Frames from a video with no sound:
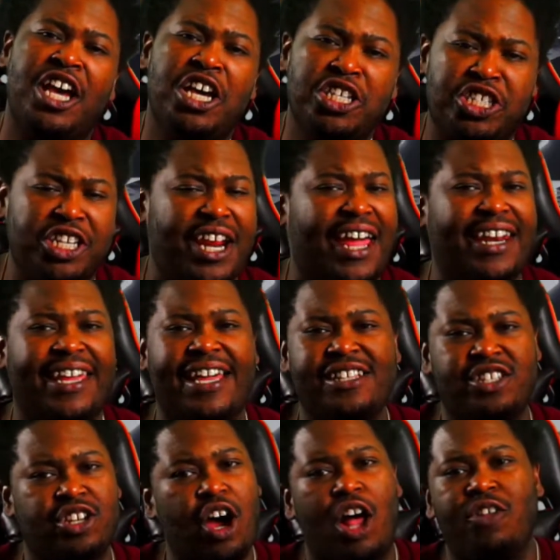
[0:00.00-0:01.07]
shenanigans,
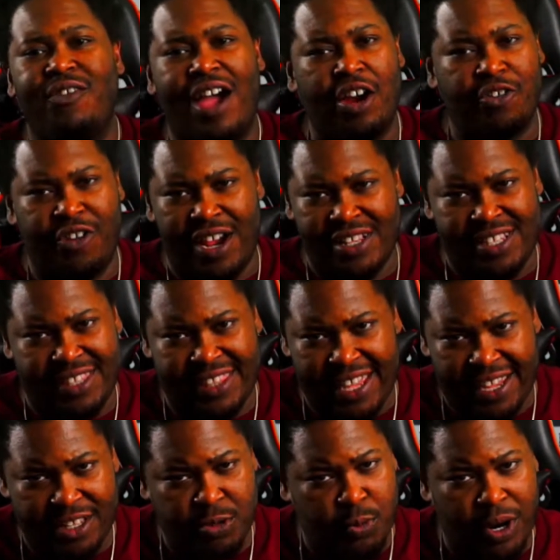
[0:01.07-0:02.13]
and all around crazy
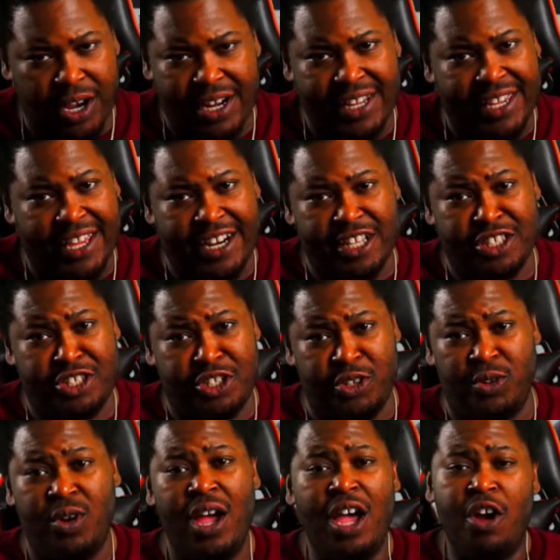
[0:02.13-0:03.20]
things we're gonna get
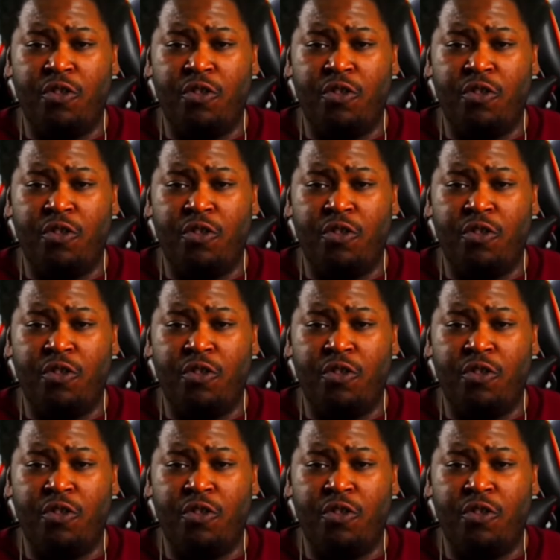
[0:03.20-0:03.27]
into.